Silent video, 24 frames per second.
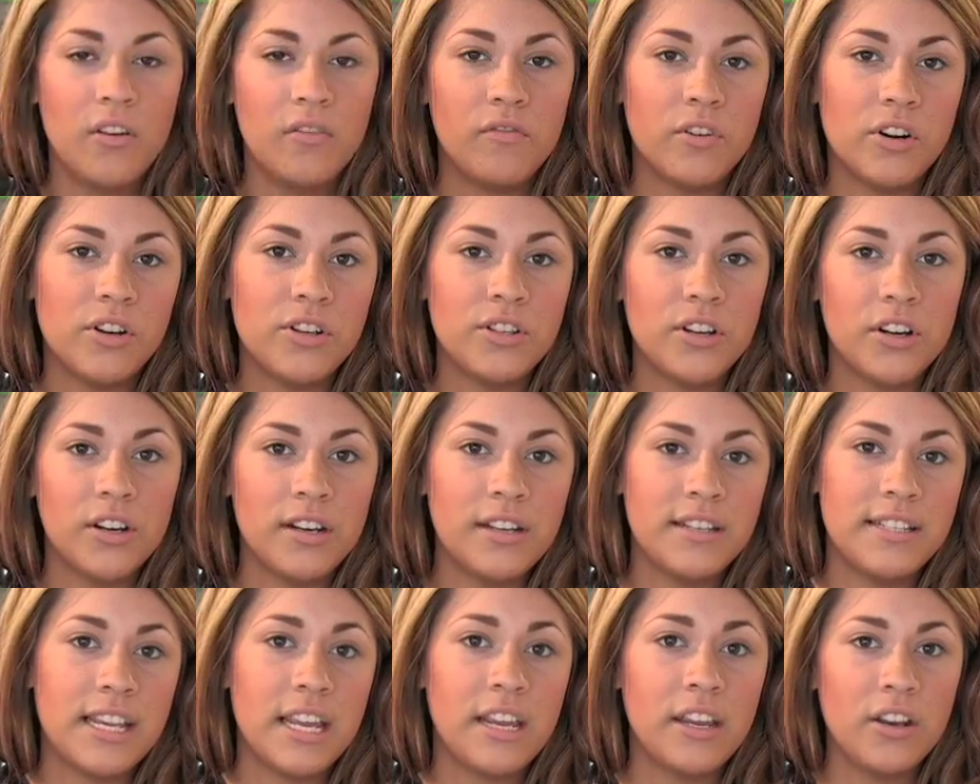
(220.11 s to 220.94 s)
First you're
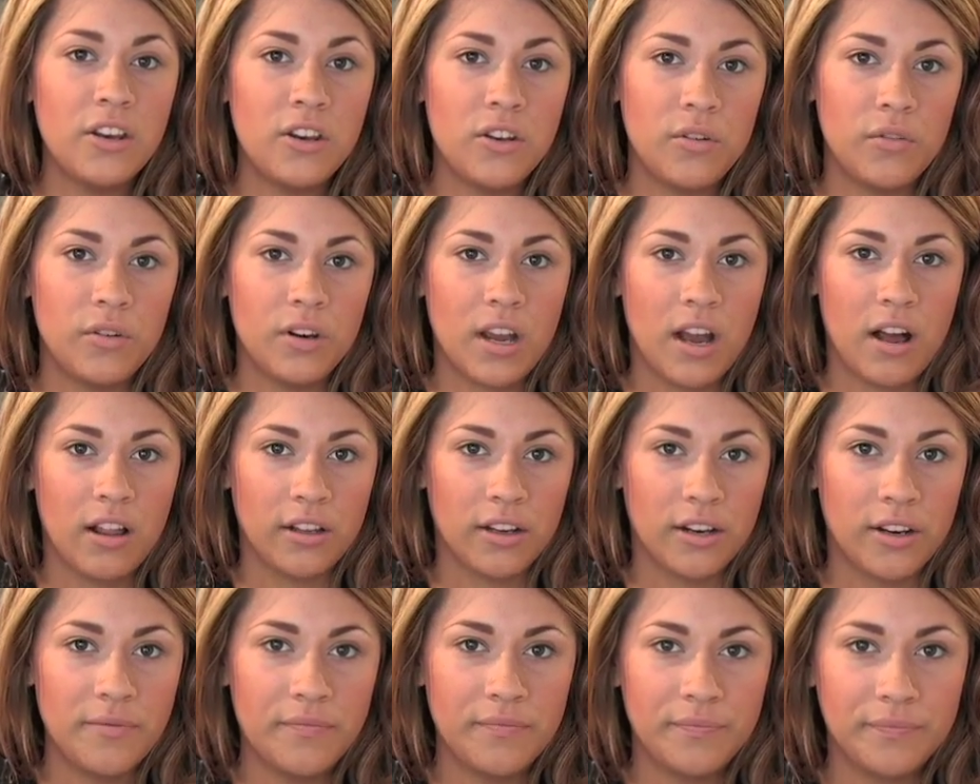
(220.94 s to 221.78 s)
going to take a nude
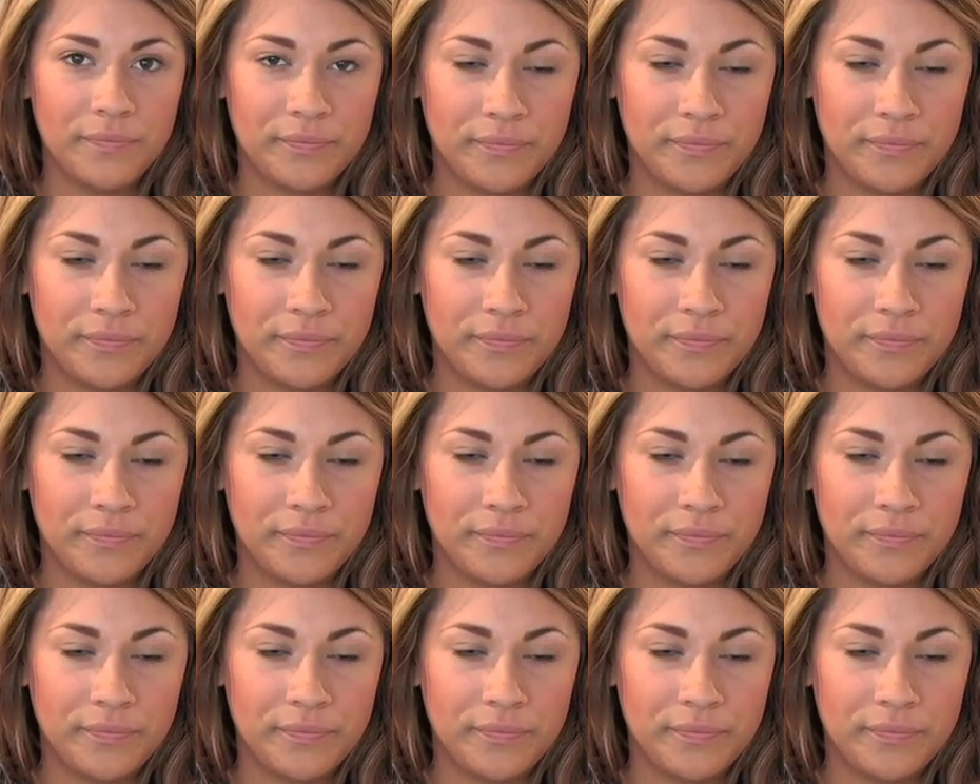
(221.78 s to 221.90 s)
color